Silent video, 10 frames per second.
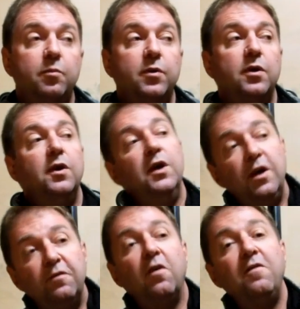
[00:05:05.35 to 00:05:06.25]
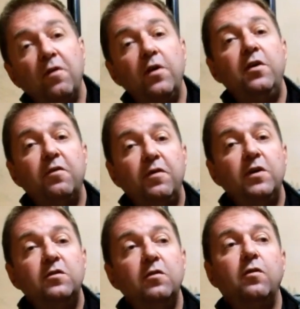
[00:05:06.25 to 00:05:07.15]
but if I find it
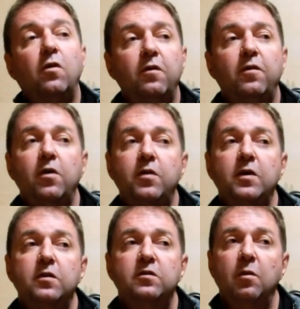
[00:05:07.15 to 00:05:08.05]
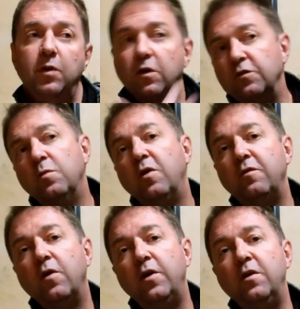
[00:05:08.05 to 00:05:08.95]
offensive, or if I think that someone else might
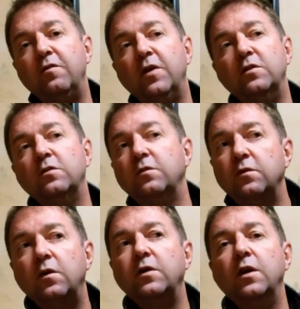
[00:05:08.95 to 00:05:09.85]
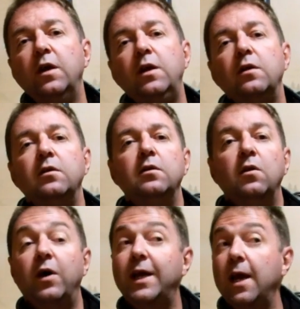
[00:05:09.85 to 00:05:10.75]
find it offensive, I delete it.
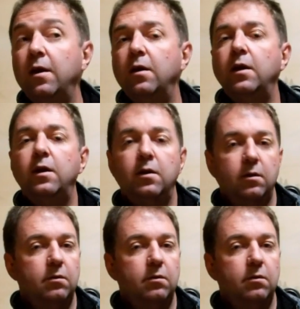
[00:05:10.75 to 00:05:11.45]
I can delete it.